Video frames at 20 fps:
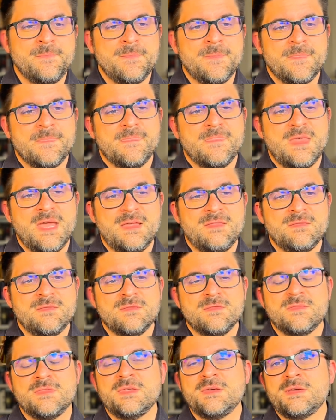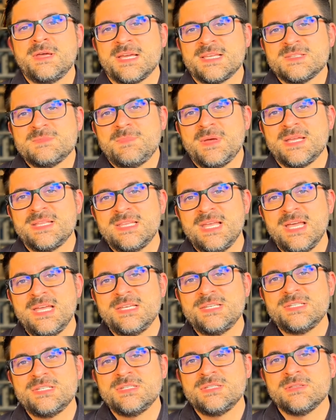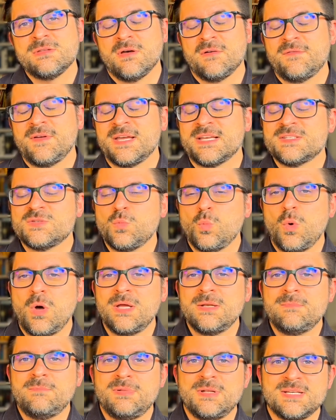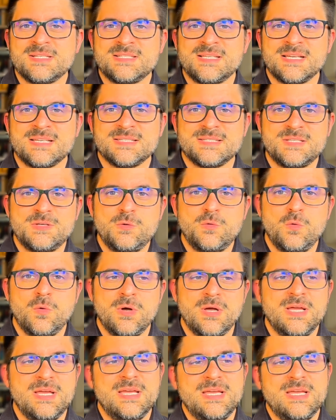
then the expectation of x1 plus x2